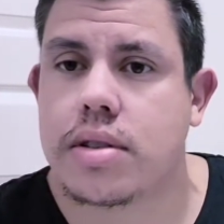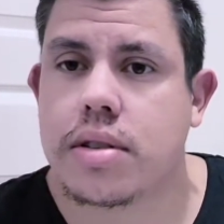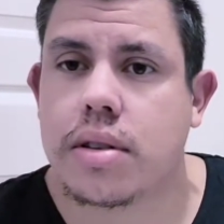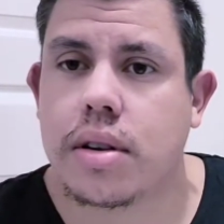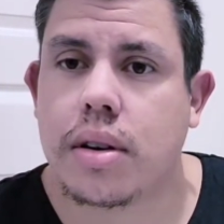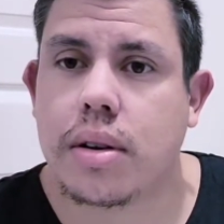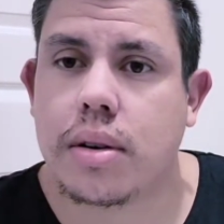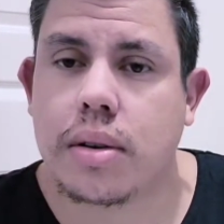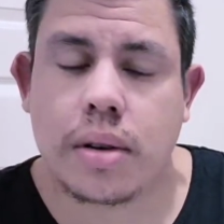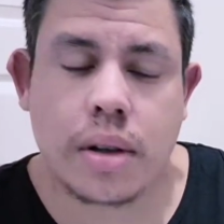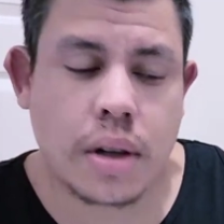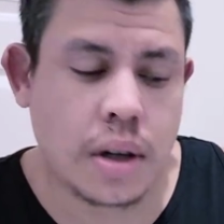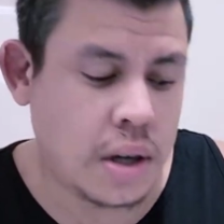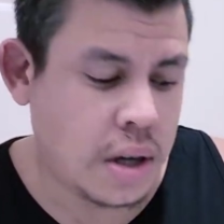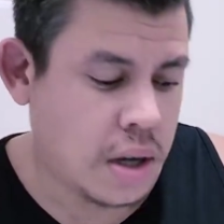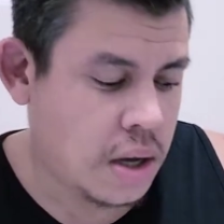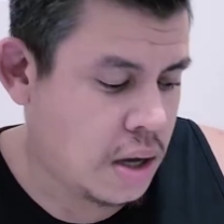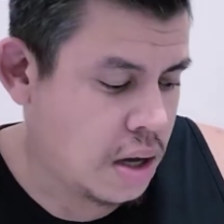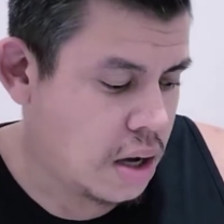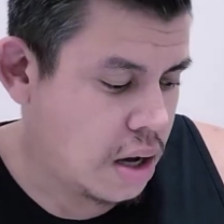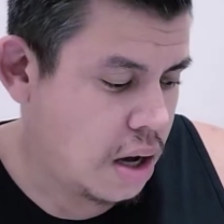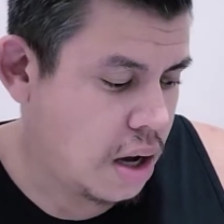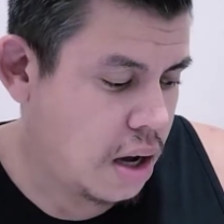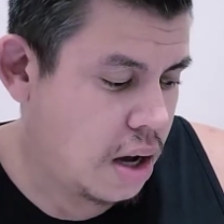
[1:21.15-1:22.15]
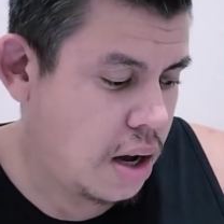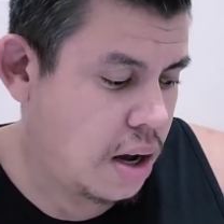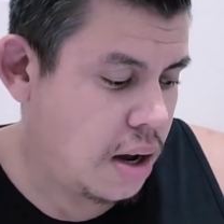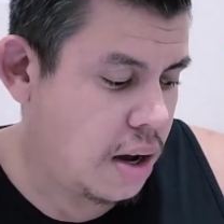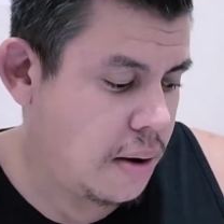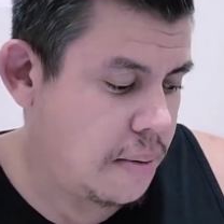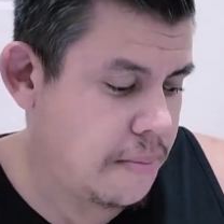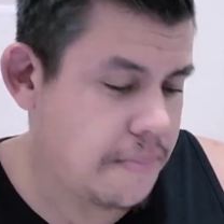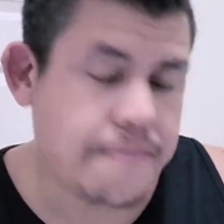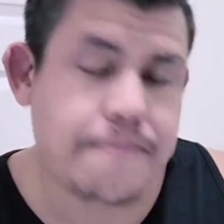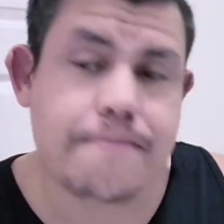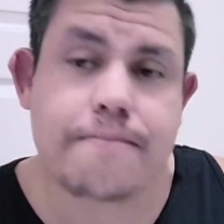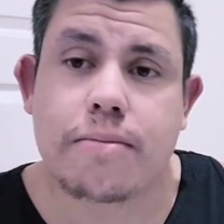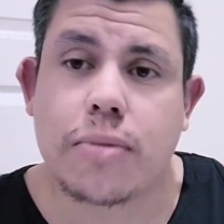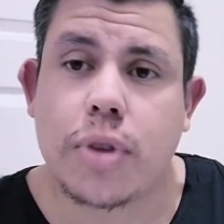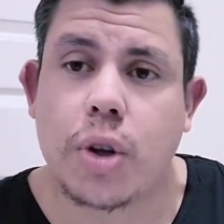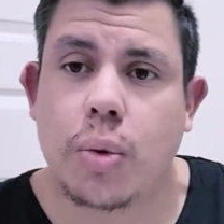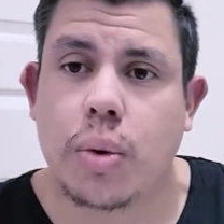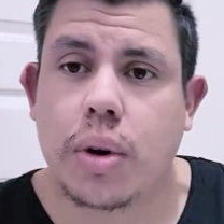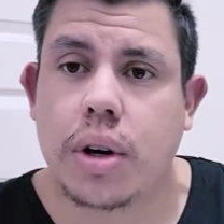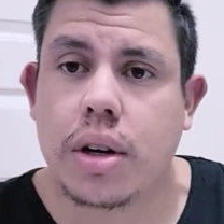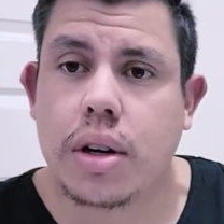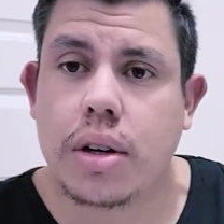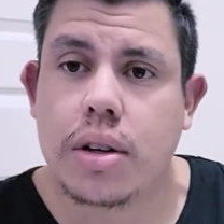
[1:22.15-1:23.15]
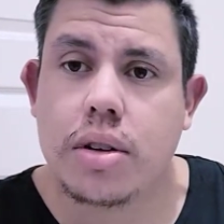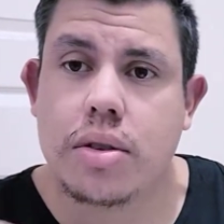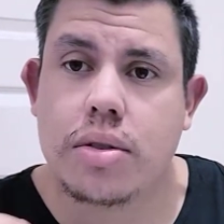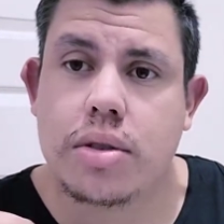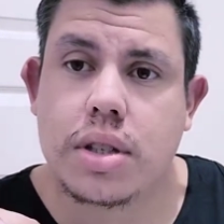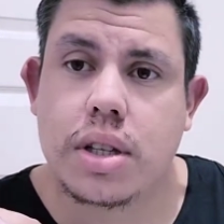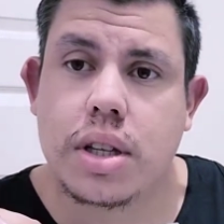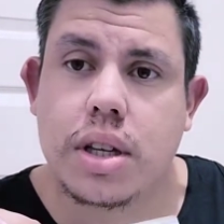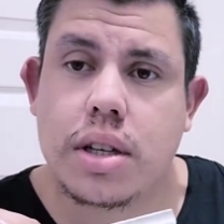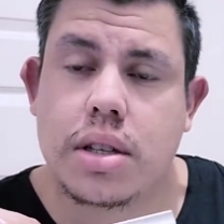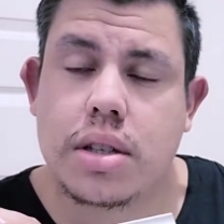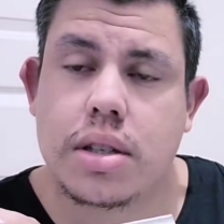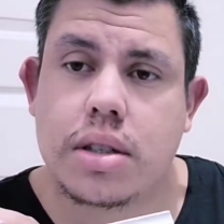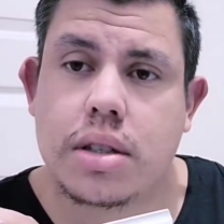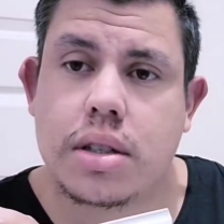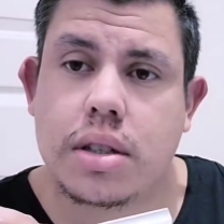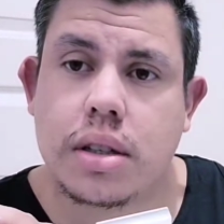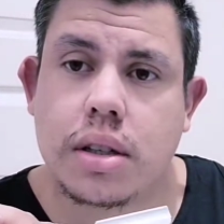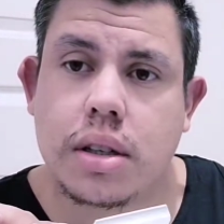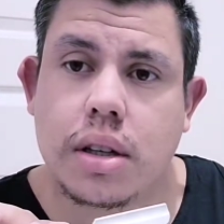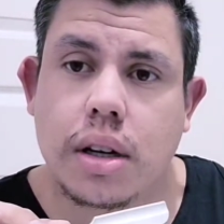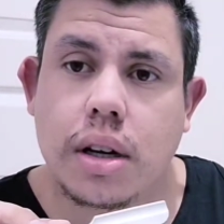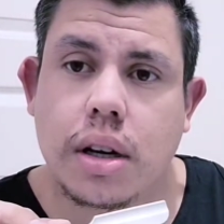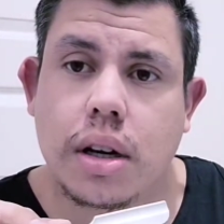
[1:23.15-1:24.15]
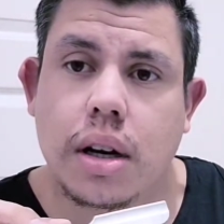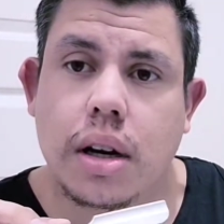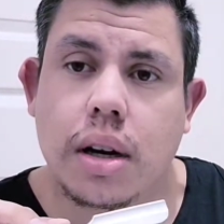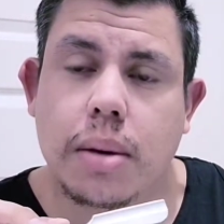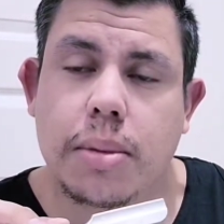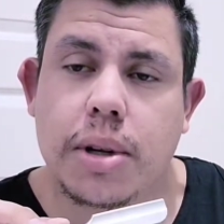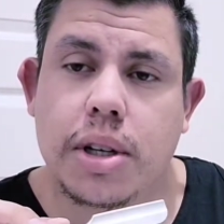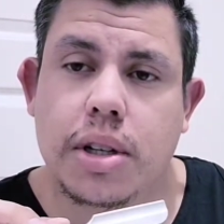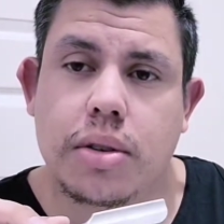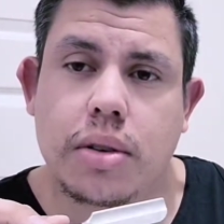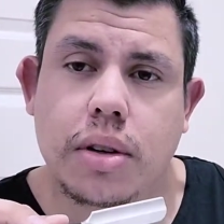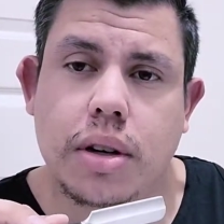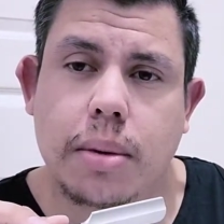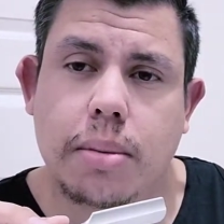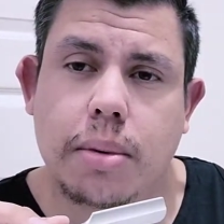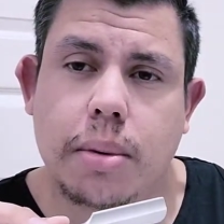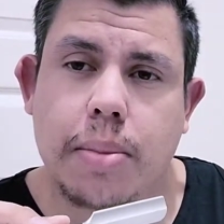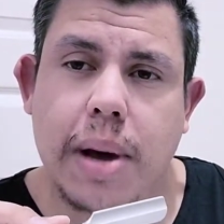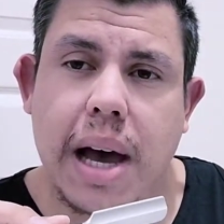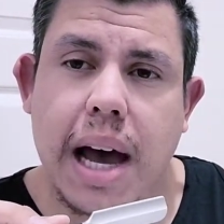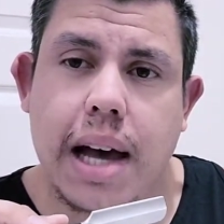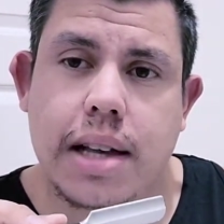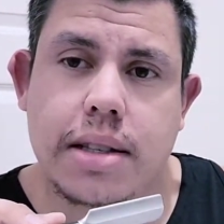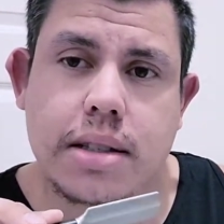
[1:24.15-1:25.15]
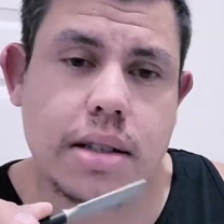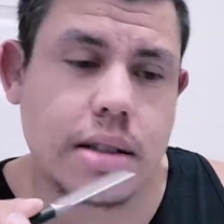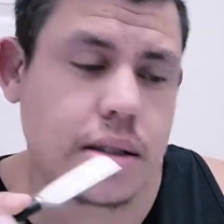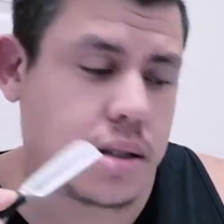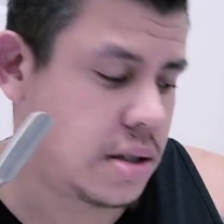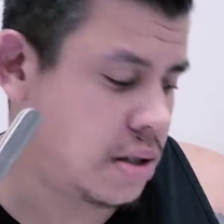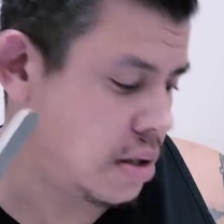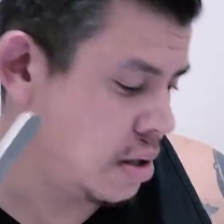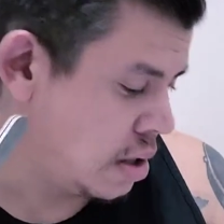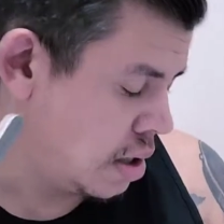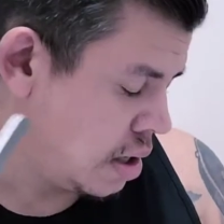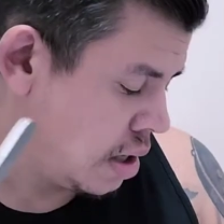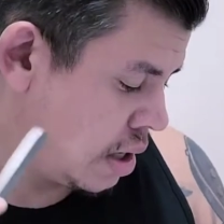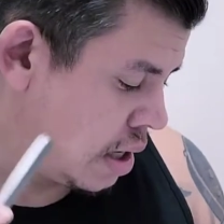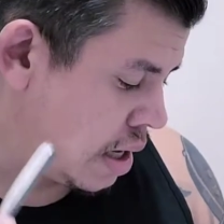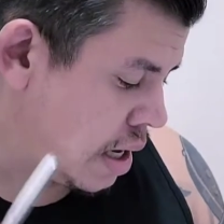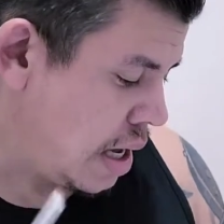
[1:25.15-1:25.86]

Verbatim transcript: So um, we're going to use this Um, and do a couple passes,